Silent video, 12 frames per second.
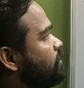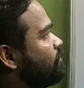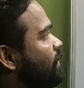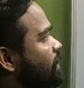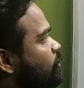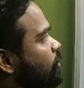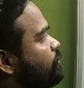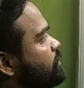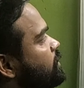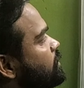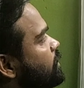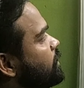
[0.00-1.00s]
Find the value of
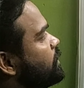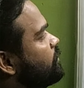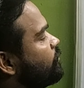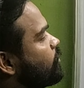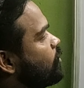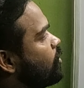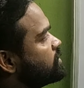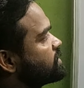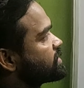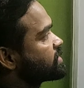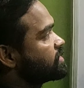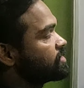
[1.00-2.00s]
theta if cos
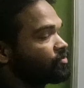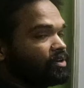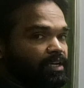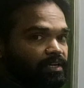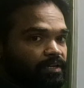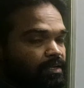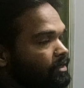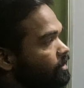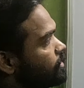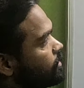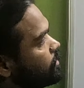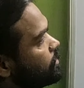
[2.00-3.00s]
63 degree
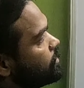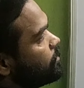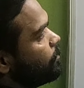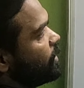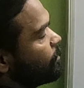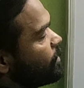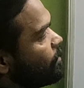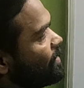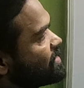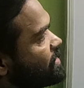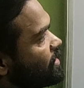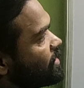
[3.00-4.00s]
multiplied by
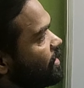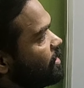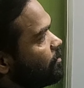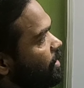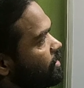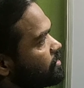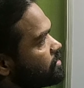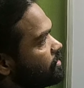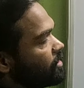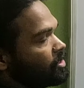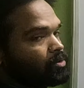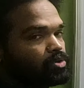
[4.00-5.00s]
sec 90 minus
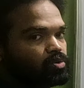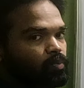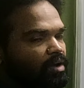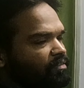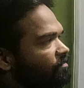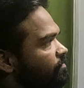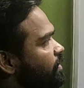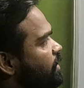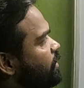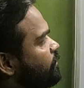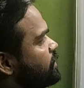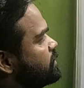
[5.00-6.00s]
theta equals to 1.
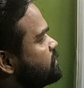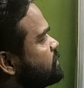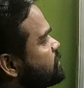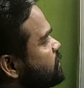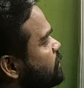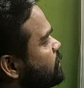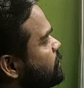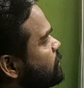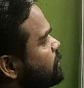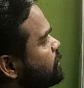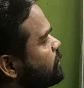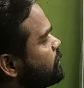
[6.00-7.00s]
Very easy. See,
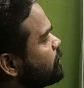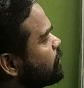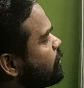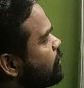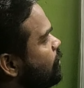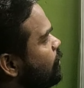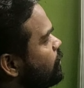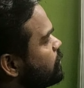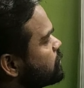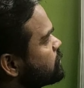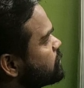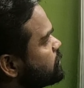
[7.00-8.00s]

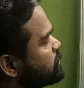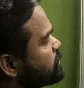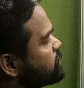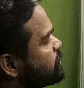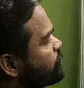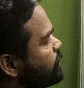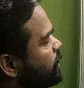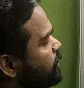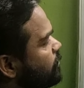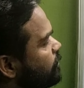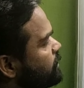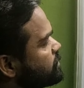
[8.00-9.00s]
cos 63 I
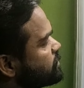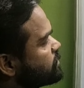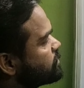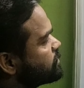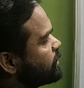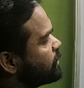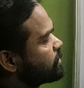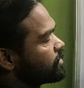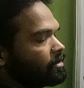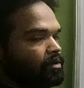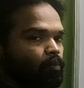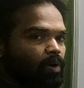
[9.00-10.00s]
can write sec
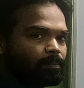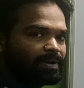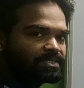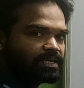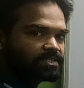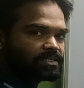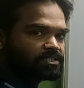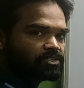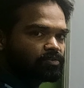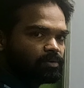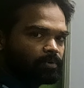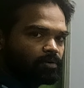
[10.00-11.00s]
1 by sec
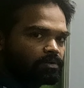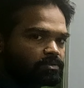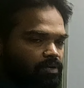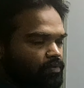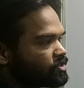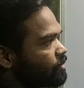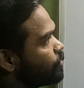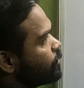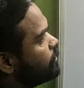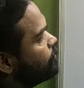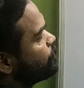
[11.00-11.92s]
63 because they are reciprocal